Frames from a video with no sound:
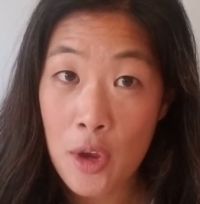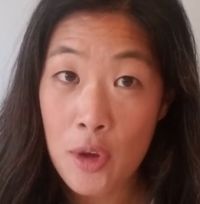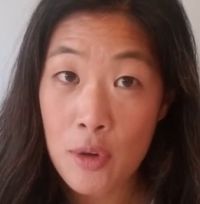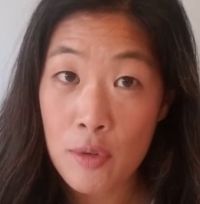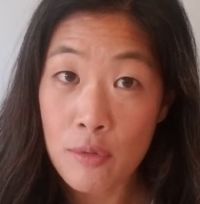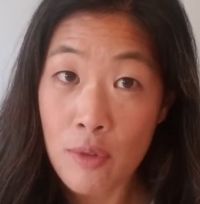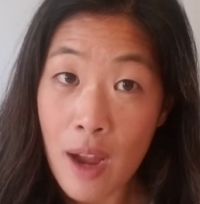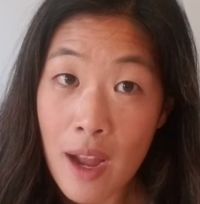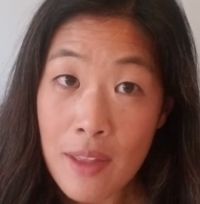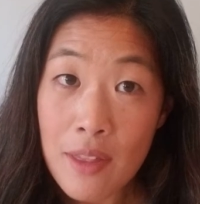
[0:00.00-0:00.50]

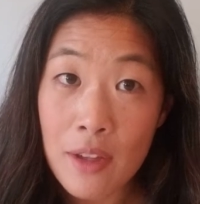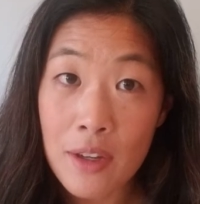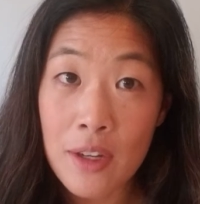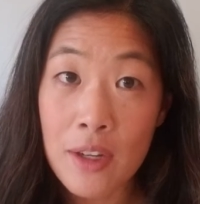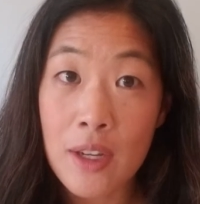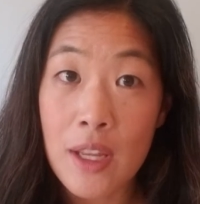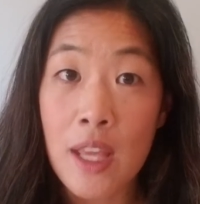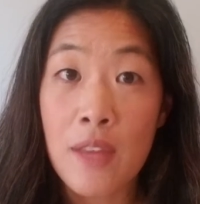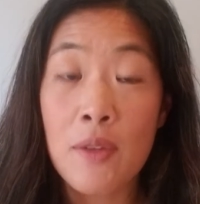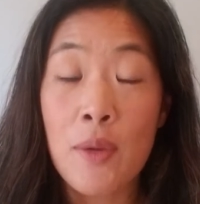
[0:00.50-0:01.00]

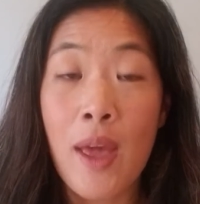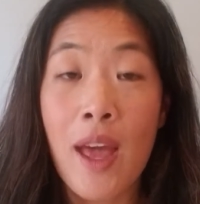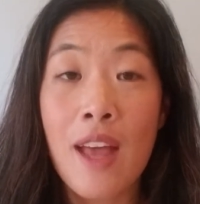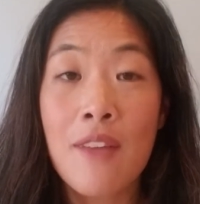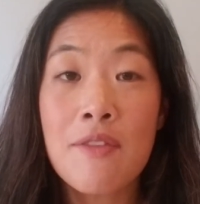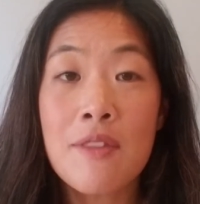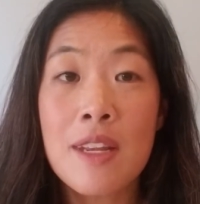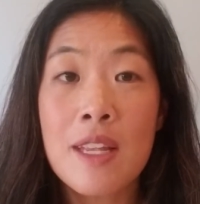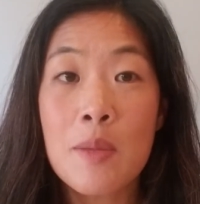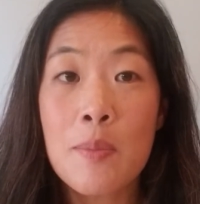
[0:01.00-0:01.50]
Rather, if you have
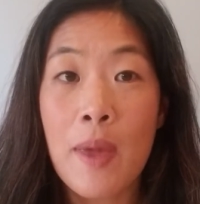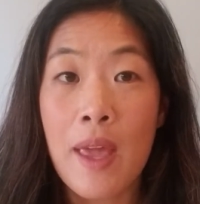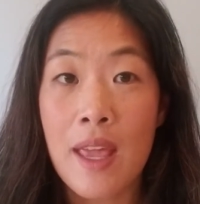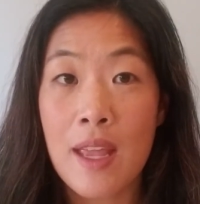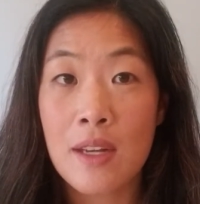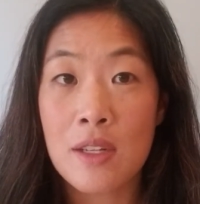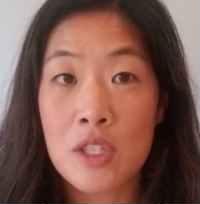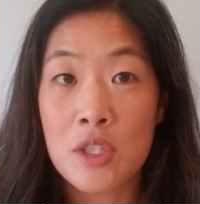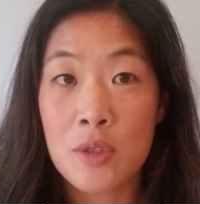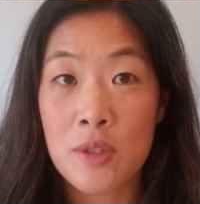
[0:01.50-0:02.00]
knee
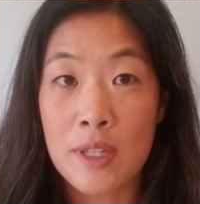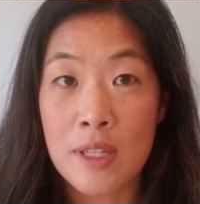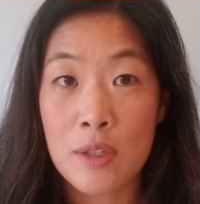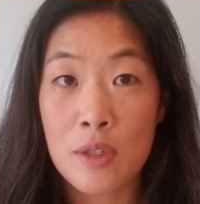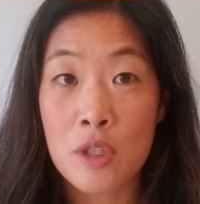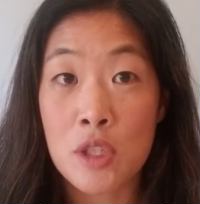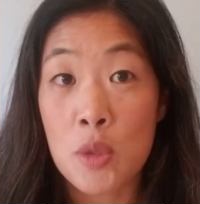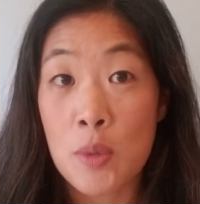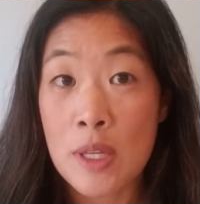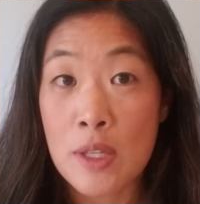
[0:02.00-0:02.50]
pain during
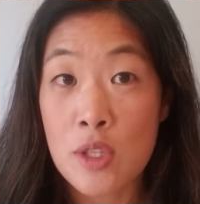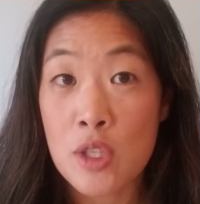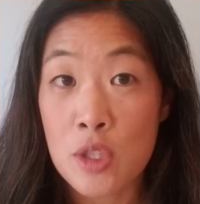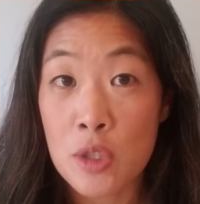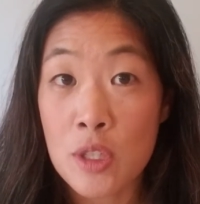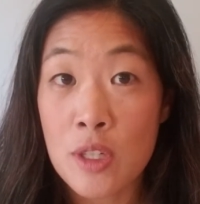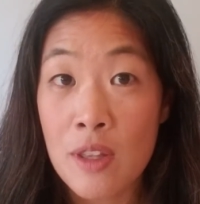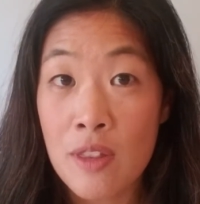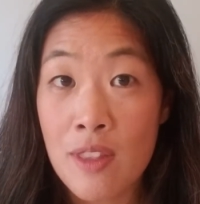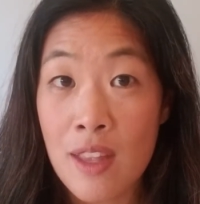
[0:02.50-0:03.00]
doing
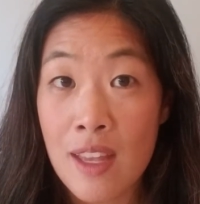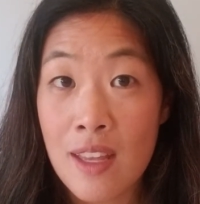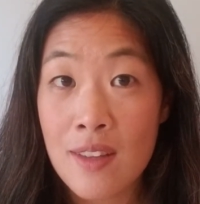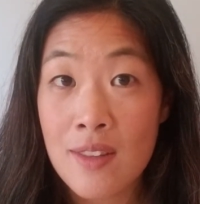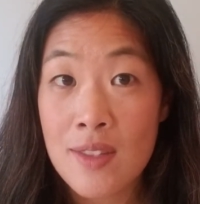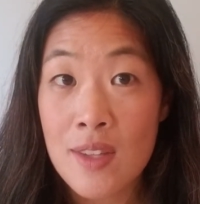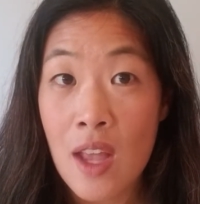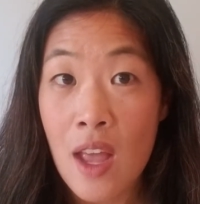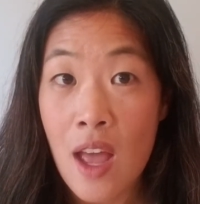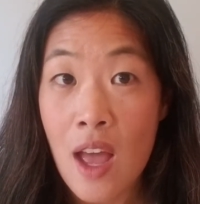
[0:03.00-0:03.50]
certain
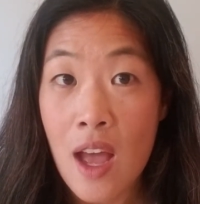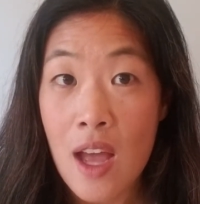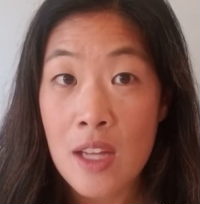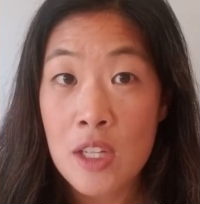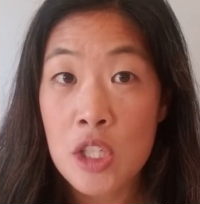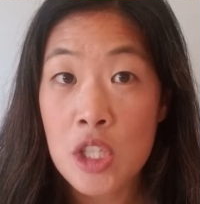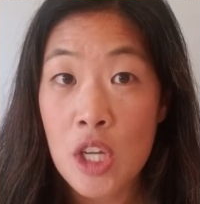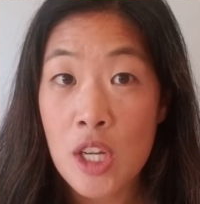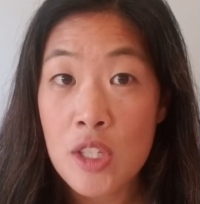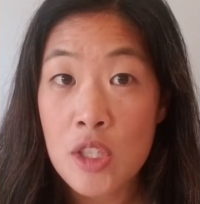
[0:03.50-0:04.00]
things,
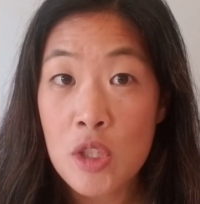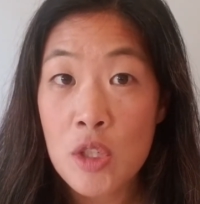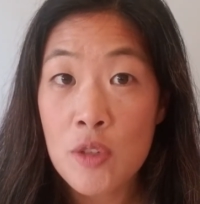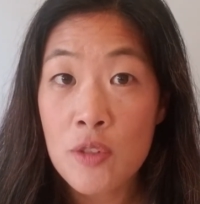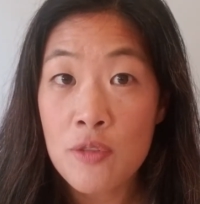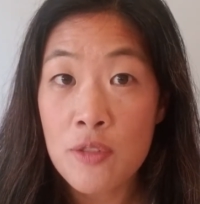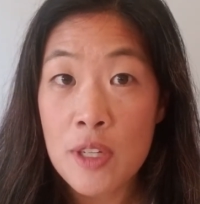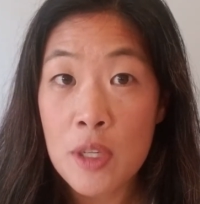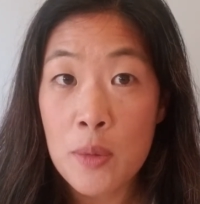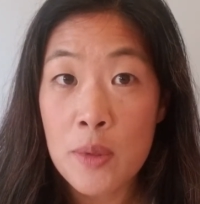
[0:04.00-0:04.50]
adjust your
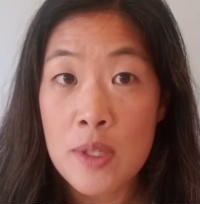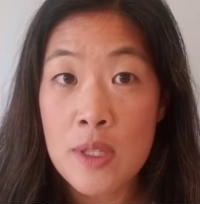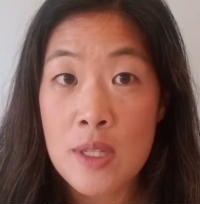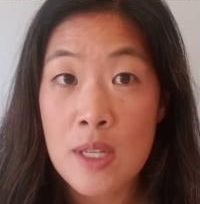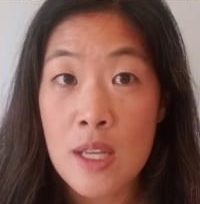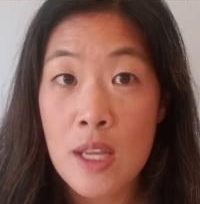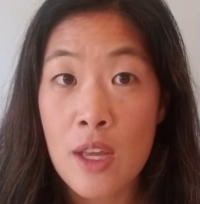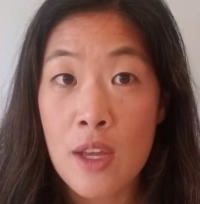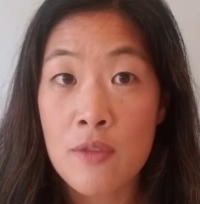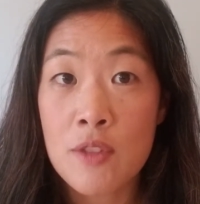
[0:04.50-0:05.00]

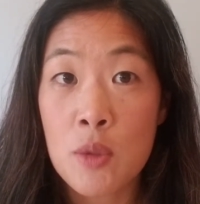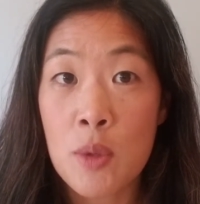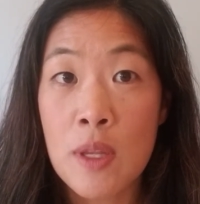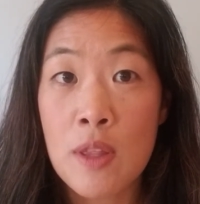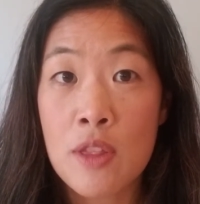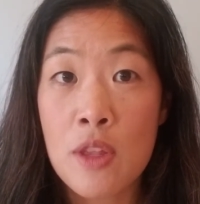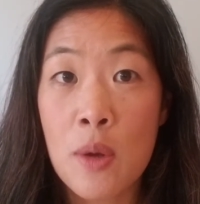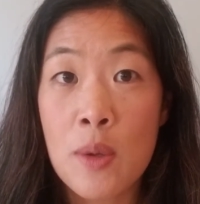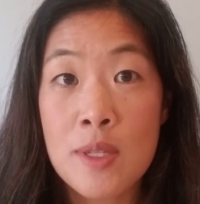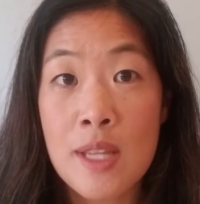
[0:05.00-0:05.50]
frequency of
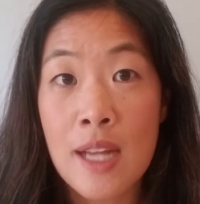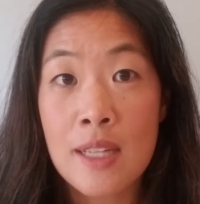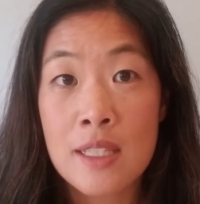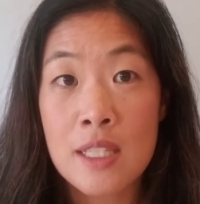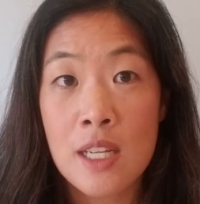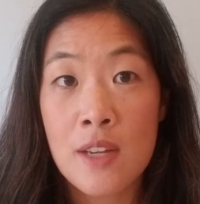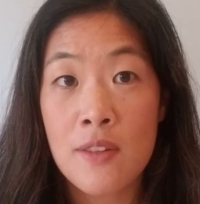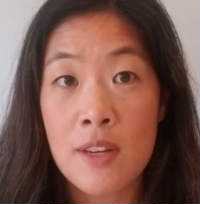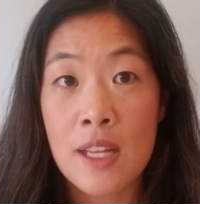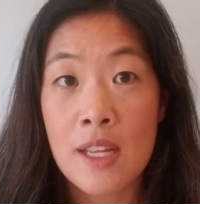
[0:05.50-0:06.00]
doing those
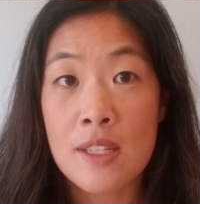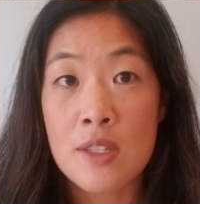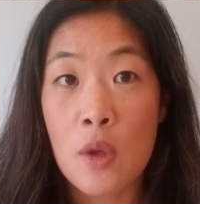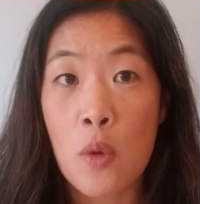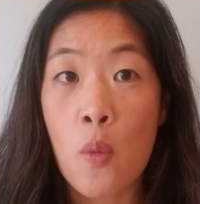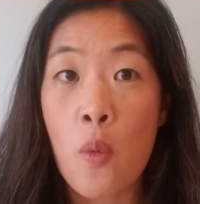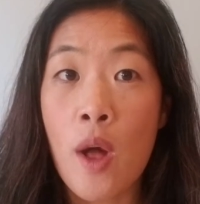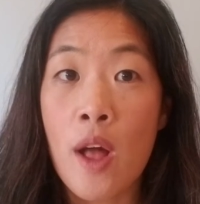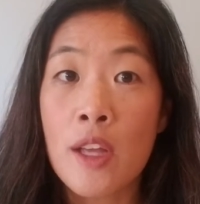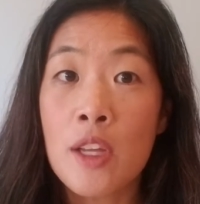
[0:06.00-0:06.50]
activities
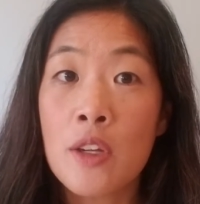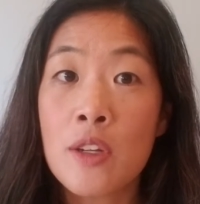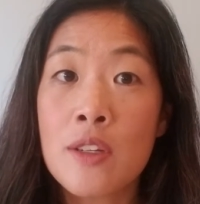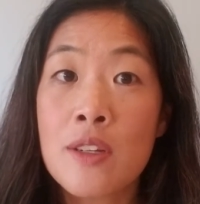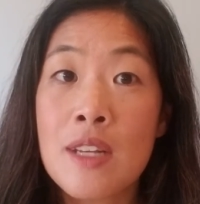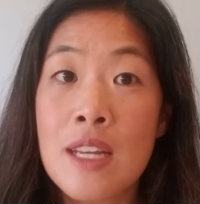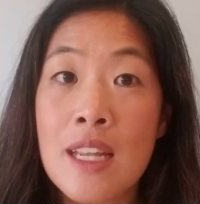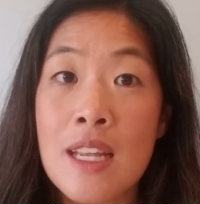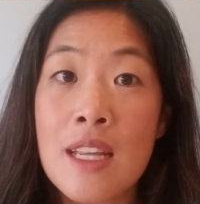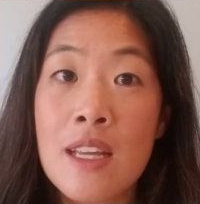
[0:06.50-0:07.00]
while your
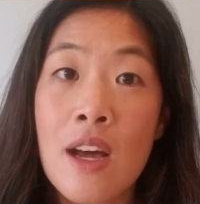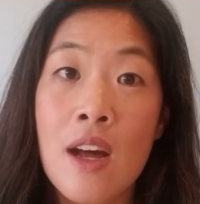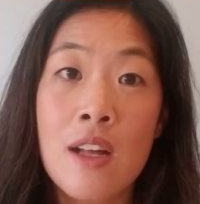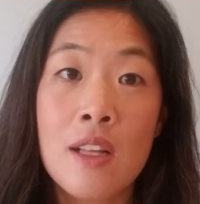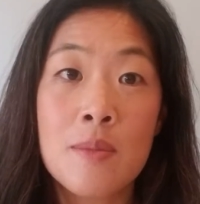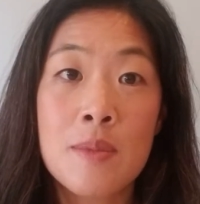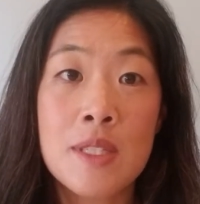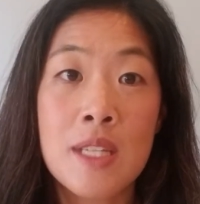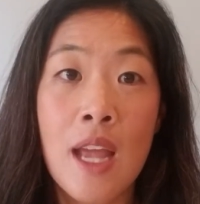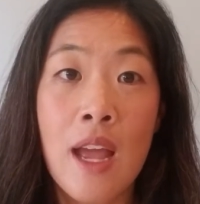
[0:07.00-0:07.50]
knee
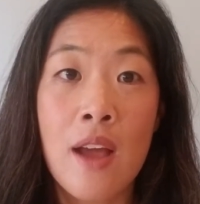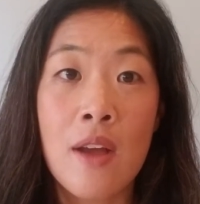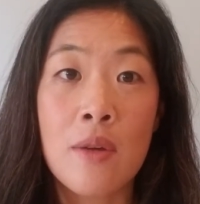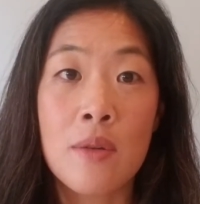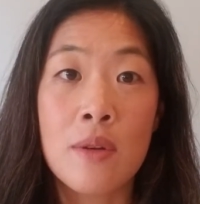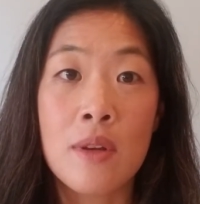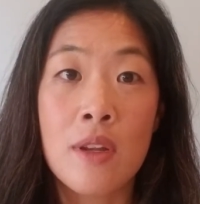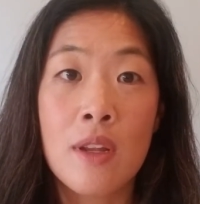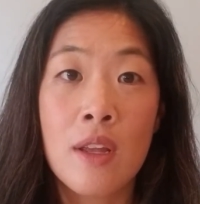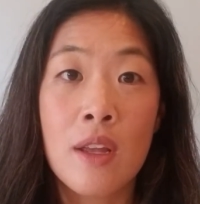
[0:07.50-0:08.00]
calms
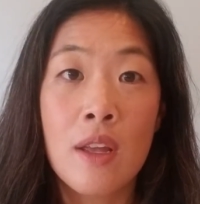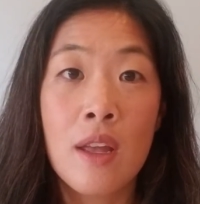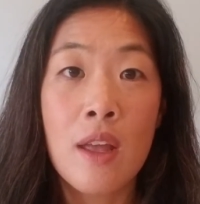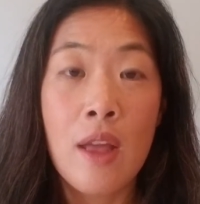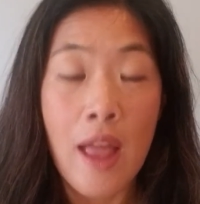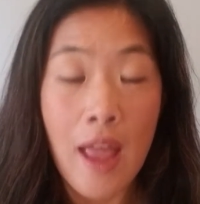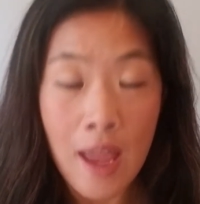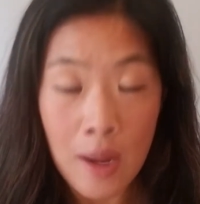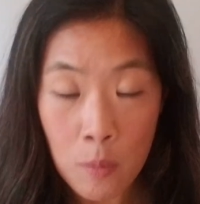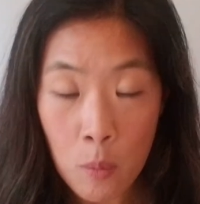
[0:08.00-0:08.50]
down
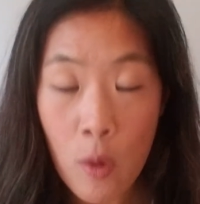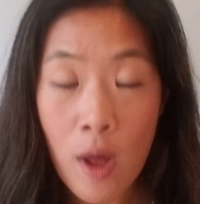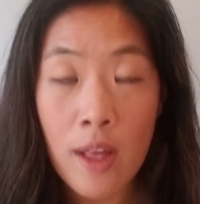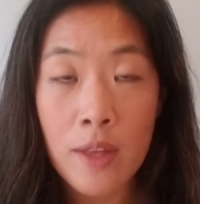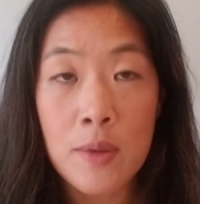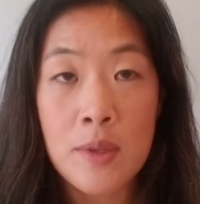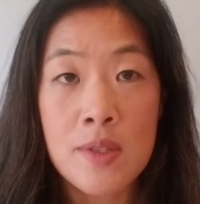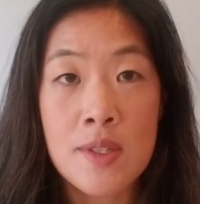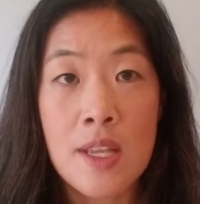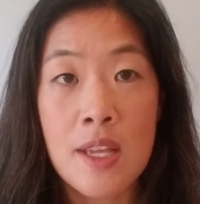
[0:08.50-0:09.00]
and while
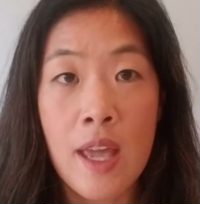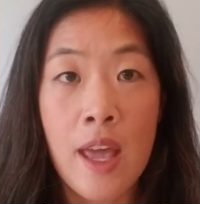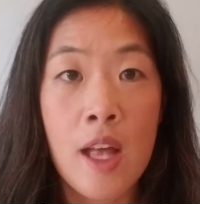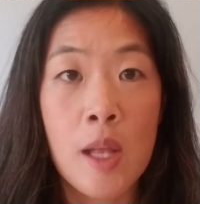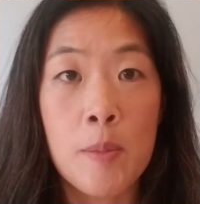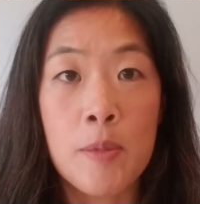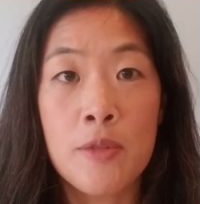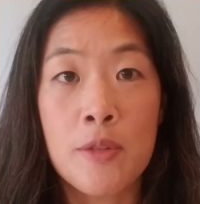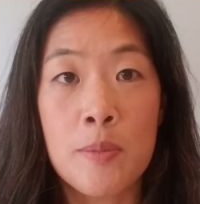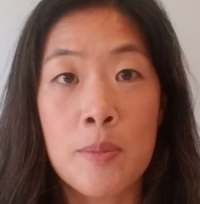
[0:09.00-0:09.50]
you seek
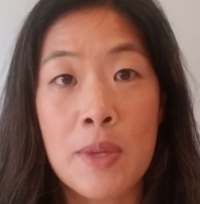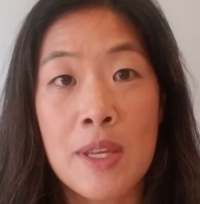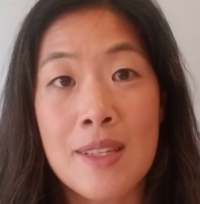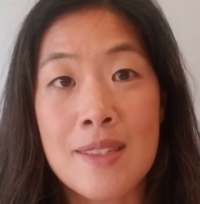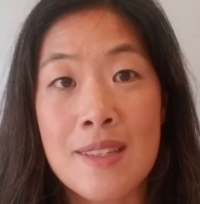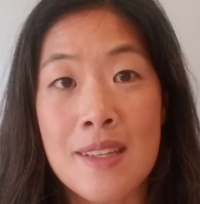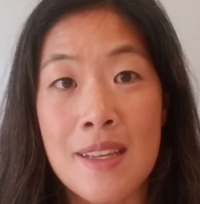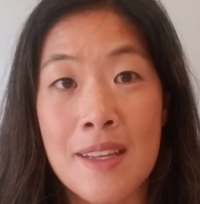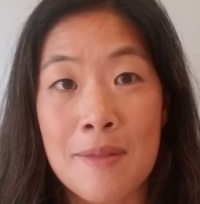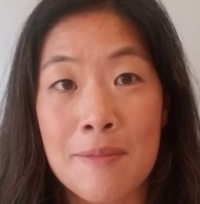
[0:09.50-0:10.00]
help from
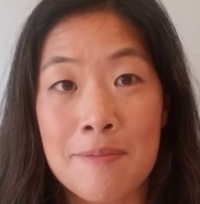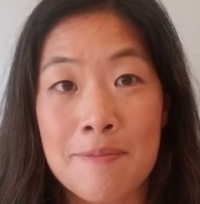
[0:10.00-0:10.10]
PT.